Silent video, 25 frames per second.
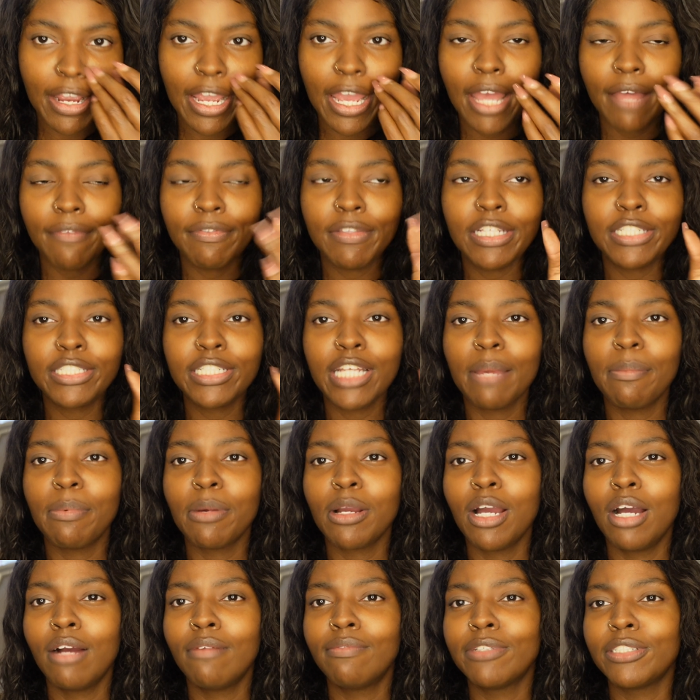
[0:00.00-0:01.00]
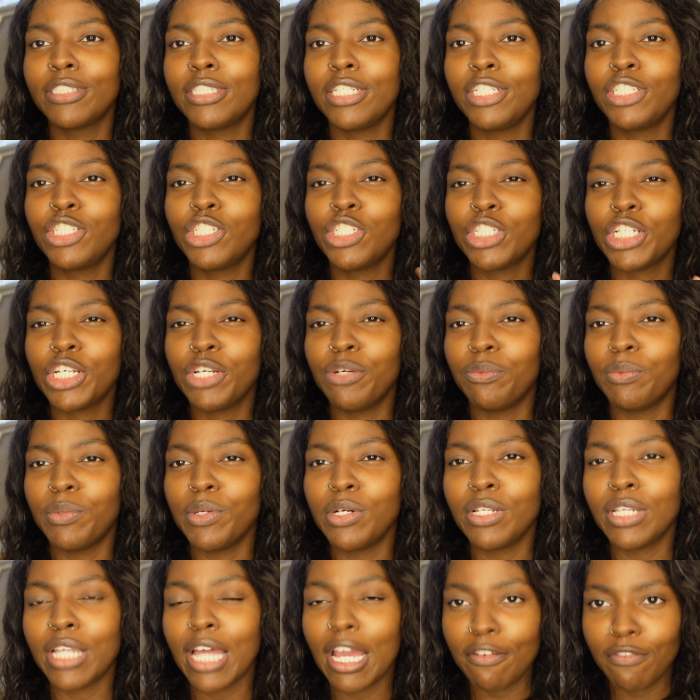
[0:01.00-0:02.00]
have these type of conversations in
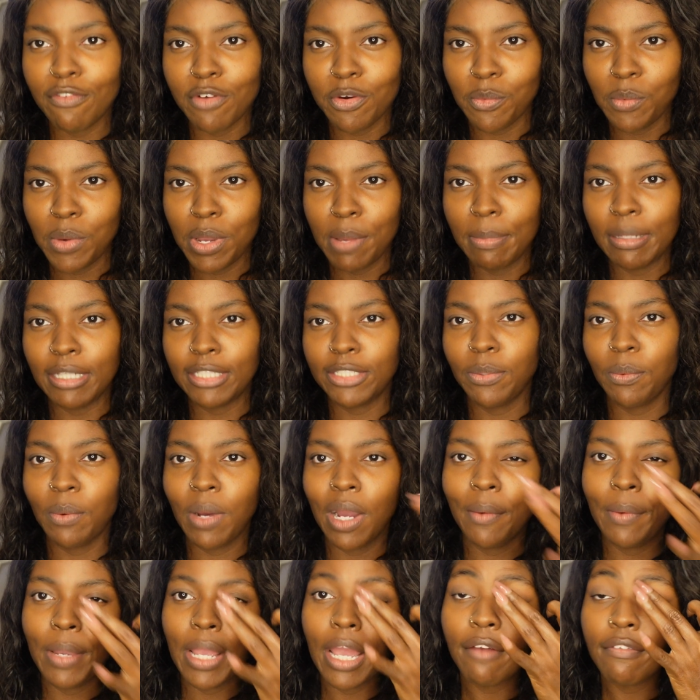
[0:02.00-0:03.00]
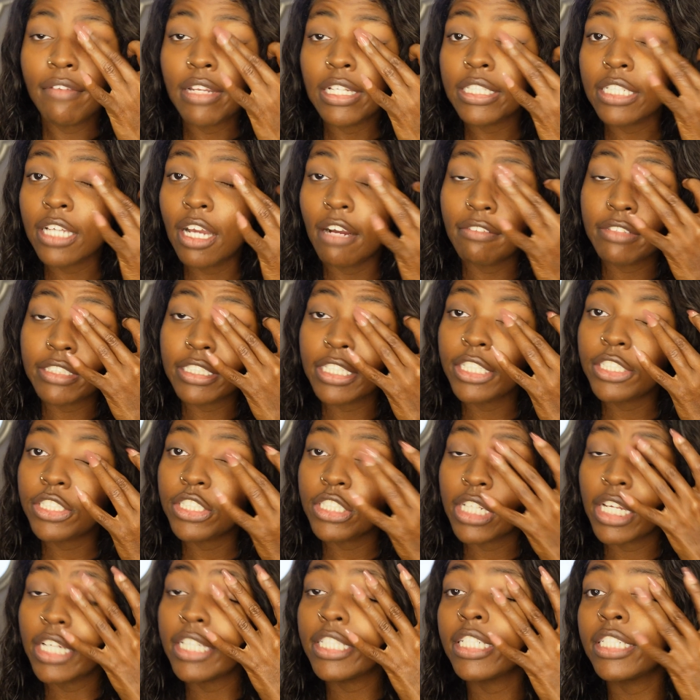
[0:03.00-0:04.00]
real life with women. So why are we having these
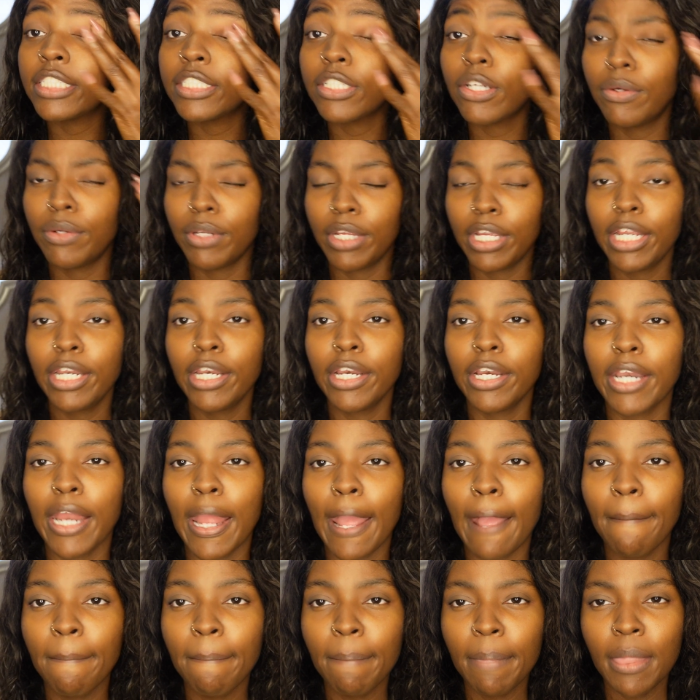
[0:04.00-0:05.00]
conversations like this on the internet?